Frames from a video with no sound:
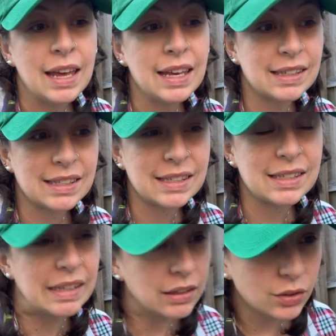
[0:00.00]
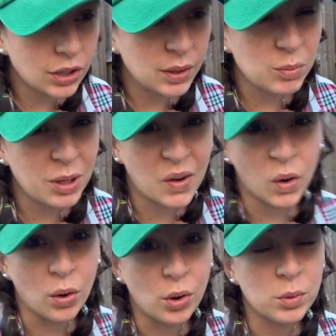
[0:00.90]
It's still gonna be
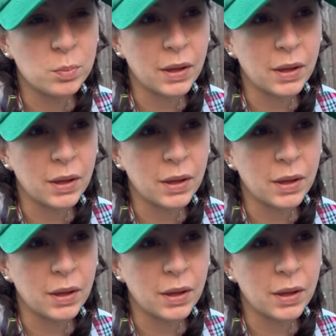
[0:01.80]
cold,